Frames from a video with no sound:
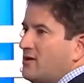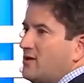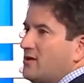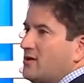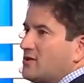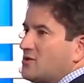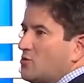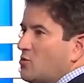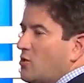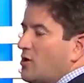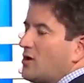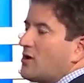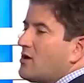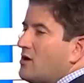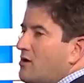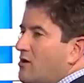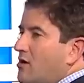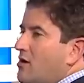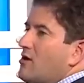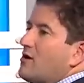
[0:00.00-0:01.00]
to work
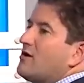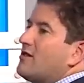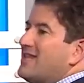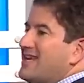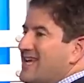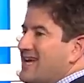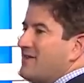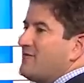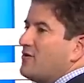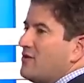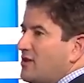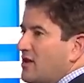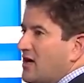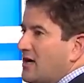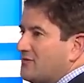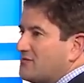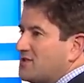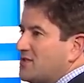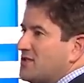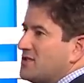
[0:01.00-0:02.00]
harder than ever in the
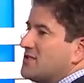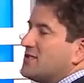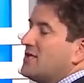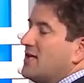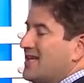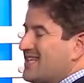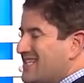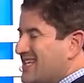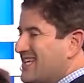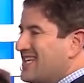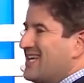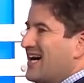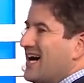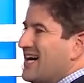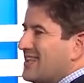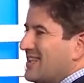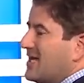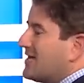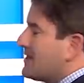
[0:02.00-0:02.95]
offseason to not let